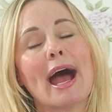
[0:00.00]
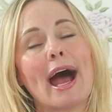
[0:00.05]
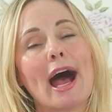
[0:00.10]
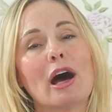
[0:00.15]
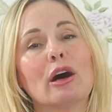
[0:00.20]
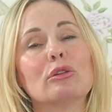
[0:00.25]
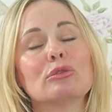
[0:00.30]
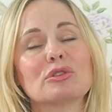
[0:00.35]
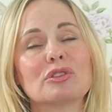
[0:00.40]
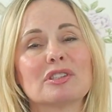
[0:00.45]

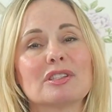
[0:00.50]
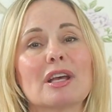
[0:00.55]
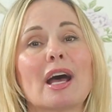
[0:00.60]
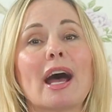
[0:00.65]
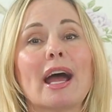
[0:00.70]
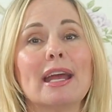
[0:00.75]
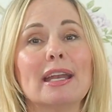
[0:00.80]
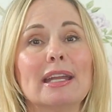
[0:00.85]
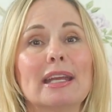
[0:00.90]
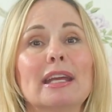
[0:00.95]

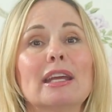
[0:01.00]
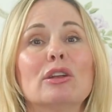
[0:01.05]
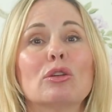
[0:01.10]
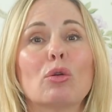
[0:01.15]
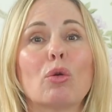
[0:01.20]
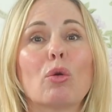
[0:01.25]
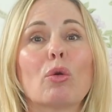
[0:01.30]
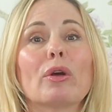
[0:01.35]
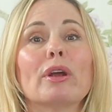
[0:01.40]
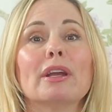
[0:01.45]
outside-in
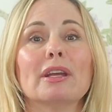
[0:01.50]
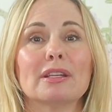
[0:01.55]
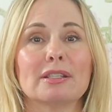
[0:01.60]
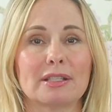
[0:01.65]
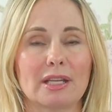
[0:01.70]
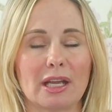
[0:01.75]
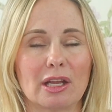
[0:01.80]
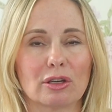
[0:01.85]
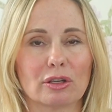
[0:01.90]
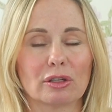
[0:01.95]

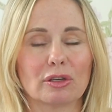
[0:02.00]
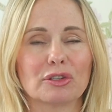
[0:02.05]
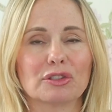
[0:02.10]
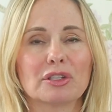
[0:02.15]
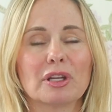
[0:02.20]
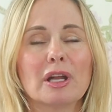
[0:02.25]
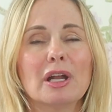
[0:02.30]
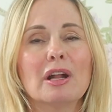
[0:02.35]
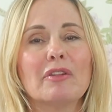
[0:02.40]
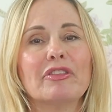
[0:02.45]

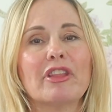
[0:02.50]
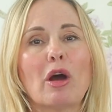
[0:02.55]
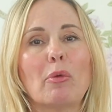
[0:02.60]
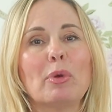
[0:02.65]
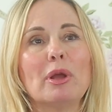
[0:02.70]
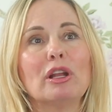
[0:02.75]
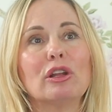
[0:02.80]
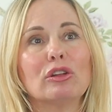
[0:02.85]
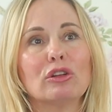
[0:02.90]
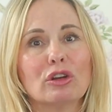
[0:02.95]
orientators, that
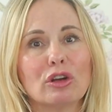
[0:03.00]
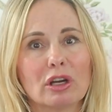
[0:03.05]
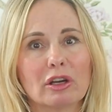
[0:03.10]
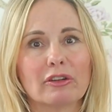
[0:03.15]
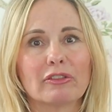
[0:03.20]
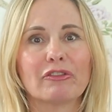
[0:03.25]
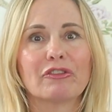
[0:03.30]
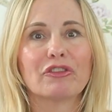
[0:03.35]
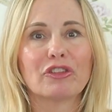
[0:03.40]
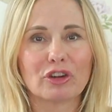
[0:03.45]
we
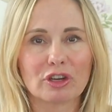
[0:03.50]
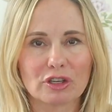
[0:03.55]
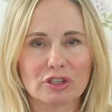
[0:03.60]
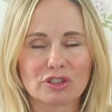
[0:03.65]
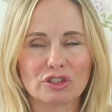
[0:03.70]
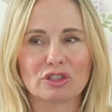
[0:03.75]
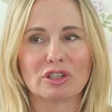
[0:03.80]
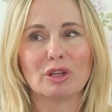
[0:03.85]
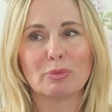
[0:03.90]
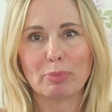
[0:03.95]
look
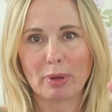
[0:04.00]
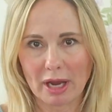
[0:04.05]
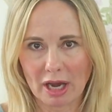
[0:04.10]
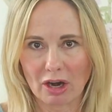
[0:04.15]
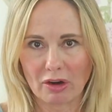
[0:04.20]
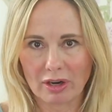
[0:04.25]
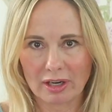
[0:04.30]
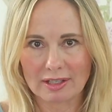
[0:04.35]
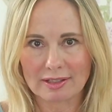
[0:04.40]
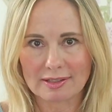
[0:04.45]
first to the
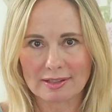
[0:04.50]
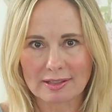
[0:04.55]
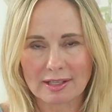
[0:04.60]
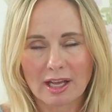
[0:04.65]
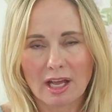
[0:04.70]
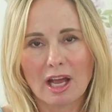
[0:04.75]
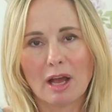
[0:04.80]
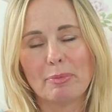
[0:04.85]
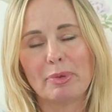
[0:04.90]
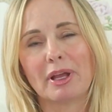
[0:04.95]

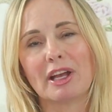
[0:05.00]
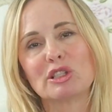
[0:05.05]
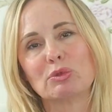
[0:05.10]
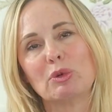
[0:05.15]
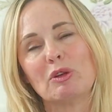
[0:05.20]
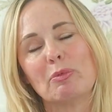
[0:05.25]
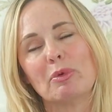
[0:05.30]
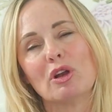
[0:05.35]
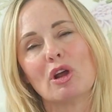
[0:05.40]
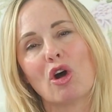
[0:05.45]
parents because
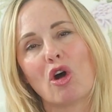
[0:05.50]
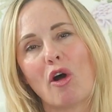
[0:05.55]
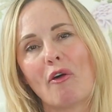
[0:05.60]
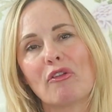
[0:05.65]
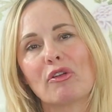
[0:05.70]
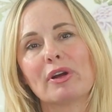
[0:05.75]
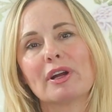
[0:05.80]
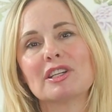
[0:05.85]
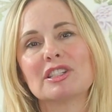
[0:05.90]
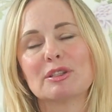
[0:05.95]
we've been
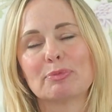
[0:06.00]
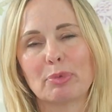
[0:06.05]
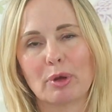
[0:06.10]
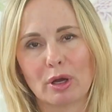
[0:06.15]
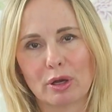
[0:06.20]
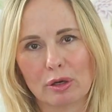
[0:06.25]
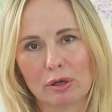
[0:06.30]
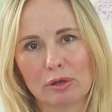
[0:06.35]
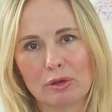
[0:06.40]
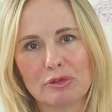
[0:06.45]

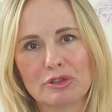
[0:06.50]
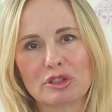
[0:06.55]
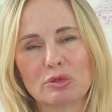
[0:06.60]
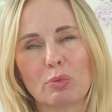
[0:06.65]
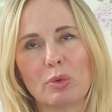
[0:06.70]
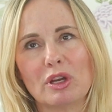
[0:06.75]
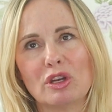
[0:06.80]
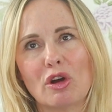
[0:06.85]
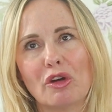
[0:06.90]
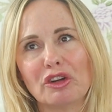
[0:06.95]

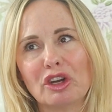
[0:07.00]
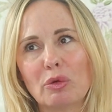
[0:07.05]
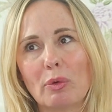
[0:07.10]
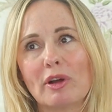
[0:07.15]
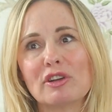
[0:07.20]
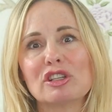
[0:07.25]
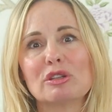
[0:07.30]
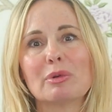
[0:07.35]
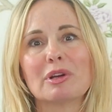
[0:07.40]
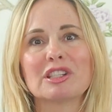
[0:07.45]
overexposed, we don't know
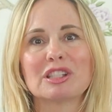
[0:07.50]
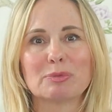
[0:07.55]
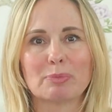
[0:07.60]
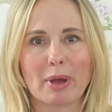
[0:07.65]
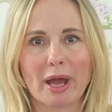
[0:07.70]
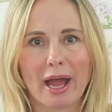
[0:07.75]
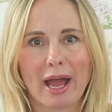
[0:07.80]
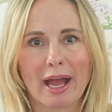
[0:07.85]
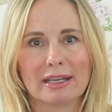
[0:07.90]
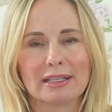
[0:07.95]
what to
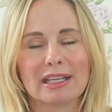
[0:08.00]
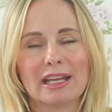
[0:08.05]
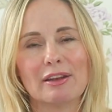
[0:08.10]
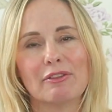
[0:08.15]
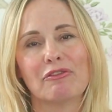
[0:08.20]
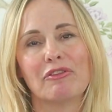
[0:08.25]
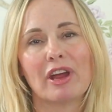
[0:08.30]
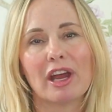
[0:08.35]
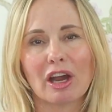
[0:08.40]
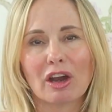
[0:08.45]
expect,
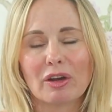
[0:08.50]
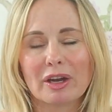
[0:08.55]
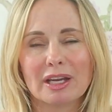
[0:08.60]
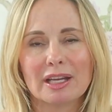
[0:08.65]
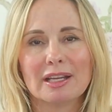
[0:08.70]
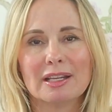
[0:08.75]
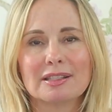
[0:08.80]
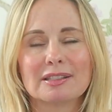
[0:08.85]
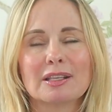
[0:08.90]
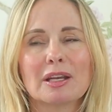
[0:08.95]
it
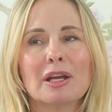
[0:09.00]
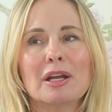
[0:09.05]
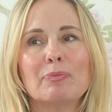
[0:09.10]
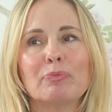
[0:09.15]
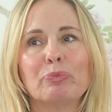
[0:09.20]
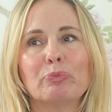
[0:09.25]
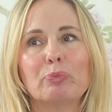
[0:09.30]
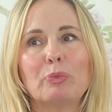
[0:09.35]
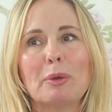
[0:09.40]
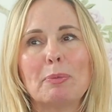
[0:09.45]
varies,
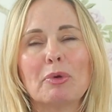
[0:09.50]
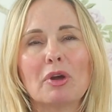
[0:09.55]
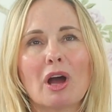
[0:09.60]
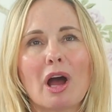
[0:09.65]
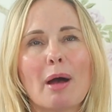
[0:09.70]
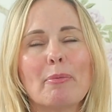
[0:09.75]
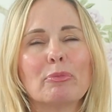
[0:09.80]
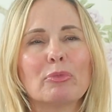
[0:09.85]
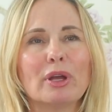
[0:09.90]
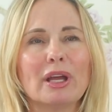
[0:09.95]
we
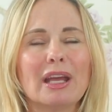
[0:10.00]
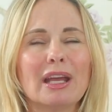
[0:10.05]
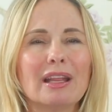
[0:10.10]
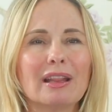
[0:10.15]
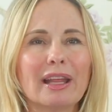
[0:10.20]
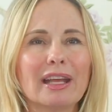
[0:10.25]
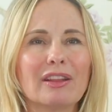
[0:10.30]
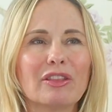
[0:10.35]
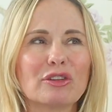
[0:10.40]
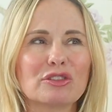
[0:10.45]
become,
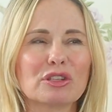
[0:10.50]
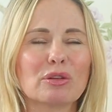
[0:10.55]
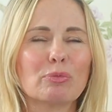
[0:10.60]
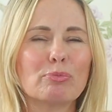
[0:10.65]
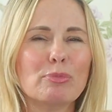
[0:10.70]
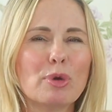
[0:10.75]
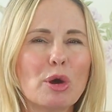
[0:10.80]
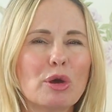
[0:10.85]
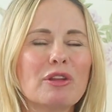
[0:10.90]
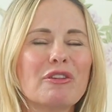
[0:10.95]
there's a
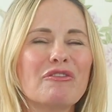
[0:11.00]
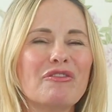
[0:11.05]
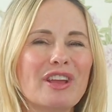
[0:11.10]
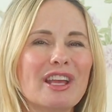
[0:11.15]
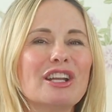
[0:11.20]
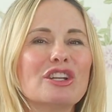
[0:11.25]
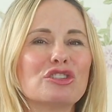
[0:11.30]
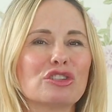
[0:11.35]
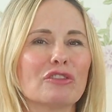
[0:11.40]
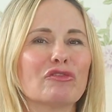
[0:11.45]

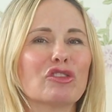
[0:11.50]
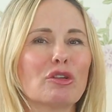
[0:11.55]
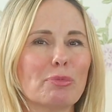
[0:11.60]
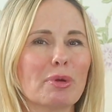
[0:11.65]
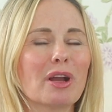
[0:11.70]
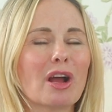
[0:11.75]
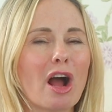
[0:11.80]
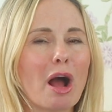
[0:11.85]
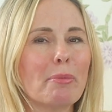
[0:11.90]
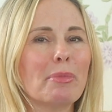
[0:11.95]
motivation for
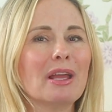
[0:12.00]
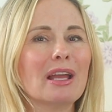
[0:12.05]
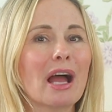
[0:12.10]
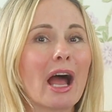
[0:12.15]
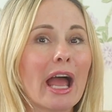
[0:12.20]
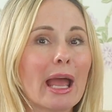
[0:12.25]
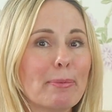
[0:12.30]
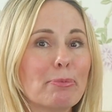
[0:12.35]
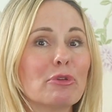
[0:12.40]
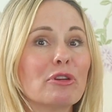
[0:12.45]
becoming
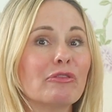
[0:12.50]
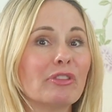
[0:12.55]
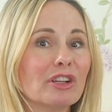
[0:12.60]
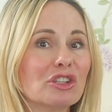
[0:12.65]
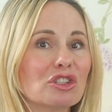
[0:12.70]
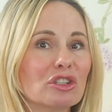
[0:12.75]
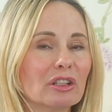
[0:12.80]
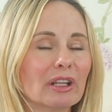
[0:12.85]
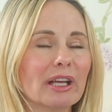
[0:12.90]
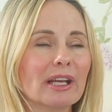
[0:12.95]

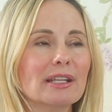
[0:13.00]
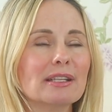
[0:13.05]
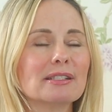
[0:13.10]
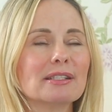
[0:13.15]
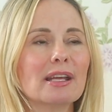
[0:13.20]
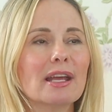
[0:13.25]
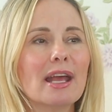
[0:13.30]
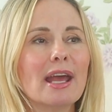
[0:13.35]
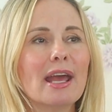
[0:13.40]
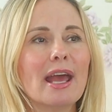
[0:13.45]

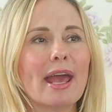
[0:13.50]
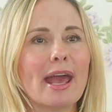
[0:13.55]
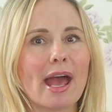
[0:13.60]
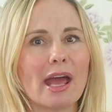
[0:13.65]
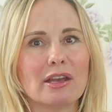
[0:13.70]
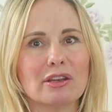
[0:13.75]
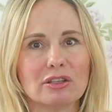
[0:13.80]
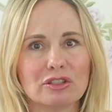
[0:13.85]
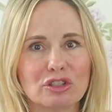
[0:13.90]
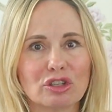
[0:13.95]
hypervigilant
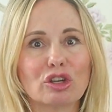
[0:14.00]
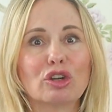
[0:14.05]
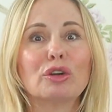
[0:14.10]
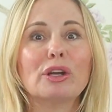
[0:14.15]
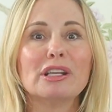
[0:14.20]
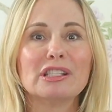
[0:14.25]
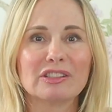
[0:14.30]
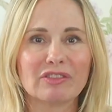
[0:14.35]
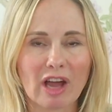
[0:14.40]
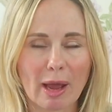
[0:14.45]
and
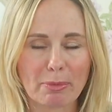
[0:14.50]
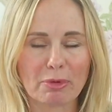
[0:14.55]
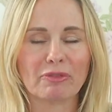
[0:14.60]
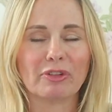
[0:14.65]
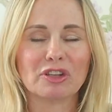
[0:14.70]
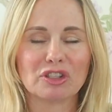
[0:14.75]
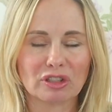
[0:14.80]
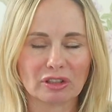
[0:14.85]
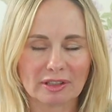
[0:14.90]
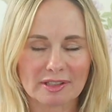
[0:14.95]
degrees of
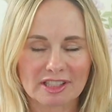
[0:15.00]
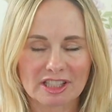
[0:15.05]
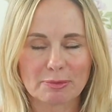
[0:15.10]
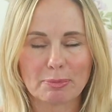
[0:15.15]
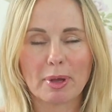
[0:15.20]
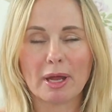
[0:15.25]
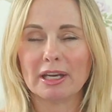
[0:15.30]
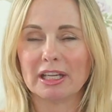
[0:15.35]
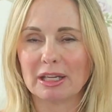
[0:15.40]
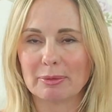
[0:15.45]
hypervigilance
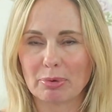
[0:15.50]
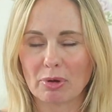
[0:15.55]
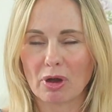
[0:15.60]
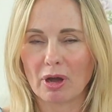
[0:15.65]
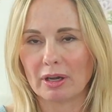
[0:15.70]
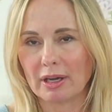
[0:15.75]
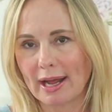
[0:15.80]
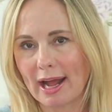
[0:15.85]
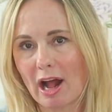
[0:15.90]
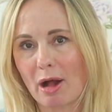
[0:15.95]
depending
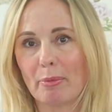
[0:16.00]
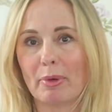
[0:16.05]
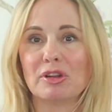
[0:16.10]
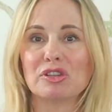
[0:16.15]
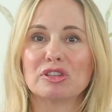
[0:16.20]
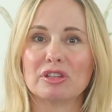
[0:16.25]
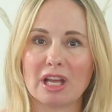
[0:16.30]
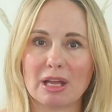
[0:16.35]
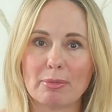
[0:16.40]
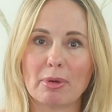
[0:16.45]
upon how
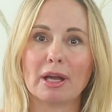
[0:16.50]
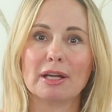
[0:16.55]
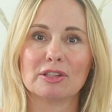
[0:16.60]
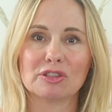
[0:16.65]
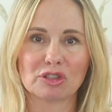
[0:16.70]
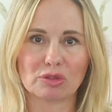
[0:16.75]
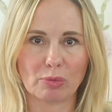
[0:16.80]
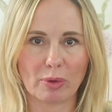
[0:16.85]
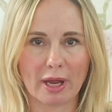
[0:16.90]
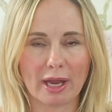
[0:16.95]
much they might
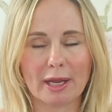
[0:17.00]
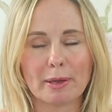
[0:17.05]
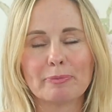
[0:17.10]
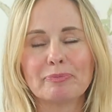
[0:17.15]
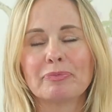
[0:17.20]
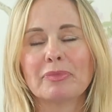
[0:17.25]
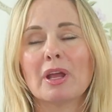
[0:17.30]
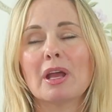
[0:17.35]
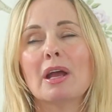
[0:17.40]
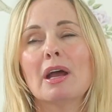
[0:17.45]
swing.